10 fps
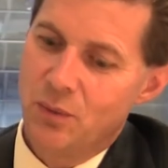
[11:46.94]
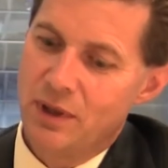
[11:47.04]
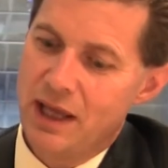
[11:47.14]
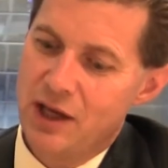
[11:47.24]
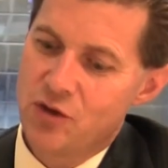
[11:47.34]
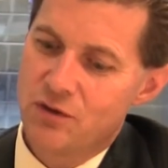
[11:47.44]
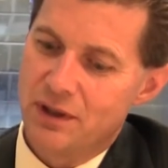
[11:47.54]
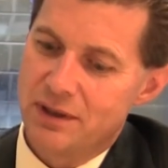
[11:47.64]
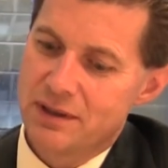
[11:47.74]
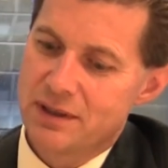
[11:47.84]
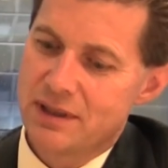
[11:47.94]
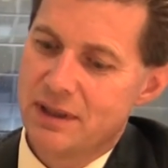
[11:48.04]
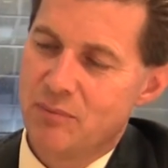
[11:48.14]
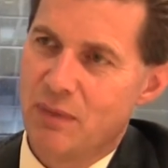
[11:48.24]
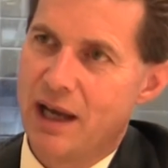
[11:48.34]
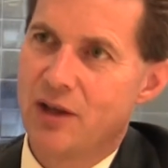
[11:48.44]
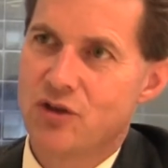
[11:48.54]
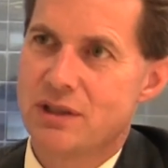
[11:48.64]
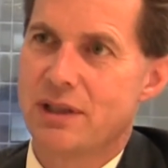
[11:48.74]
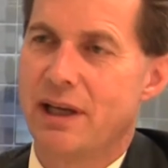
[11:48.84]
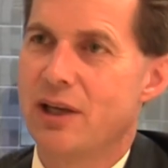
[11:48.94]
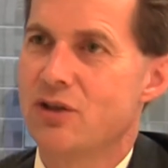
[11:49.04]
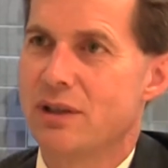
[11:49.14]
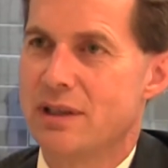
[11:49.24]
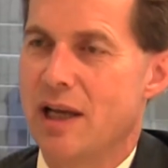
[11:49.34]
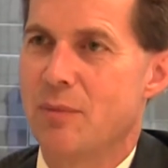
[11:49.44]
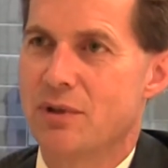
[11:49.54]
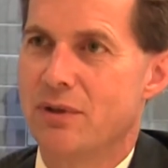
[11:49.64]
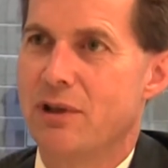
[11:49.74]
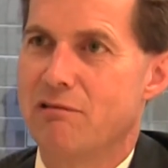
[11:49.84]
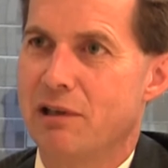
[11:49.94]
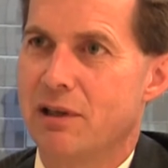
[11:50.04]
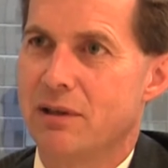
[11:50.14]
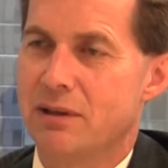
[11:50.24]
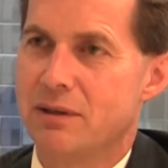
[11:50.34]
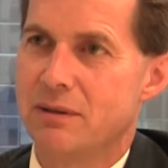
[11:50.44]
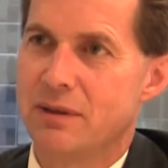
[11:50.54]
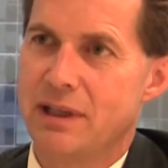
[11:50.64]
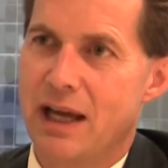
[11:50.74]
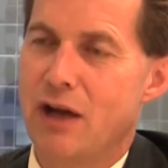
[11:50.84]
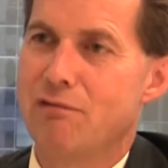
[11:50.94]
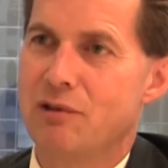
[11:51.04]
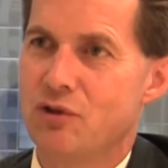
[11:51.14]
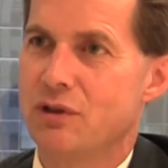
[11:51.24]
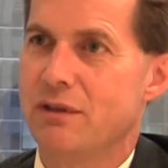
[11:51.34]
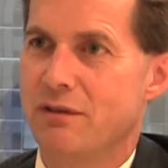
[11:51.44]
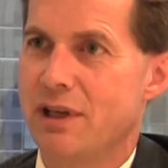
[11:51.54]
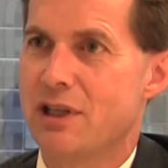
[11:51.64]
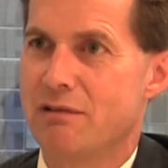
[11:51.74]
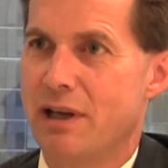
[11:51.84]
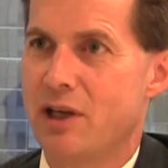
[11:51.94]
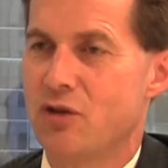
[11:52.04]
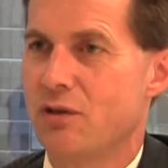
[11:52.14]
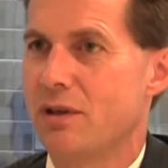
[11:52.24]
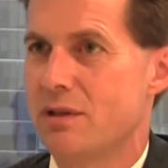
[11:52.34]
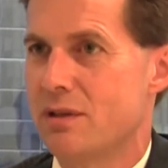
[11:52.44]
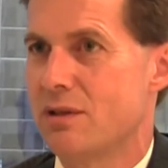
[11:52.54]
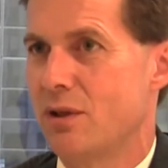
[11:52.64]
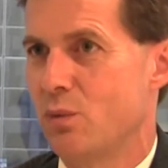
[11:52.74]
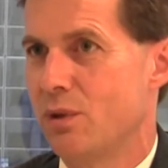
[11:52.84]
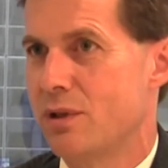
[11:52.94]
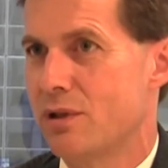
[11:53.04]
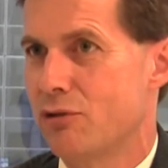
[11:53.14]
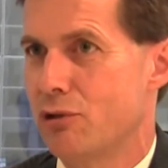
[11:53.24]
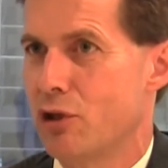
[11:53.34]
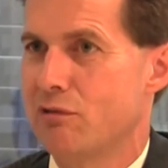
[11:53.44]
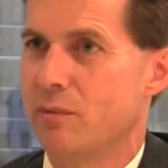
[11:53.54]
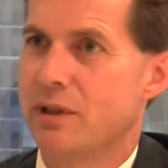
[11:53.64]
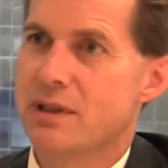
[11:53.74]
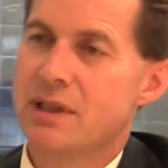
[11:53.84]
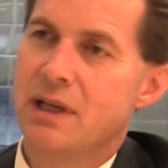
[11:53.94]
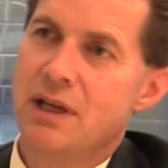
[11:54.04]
With hedge funds, manager selection is absolutely critical. The average investor in hedge funds has done worse than treasury bills.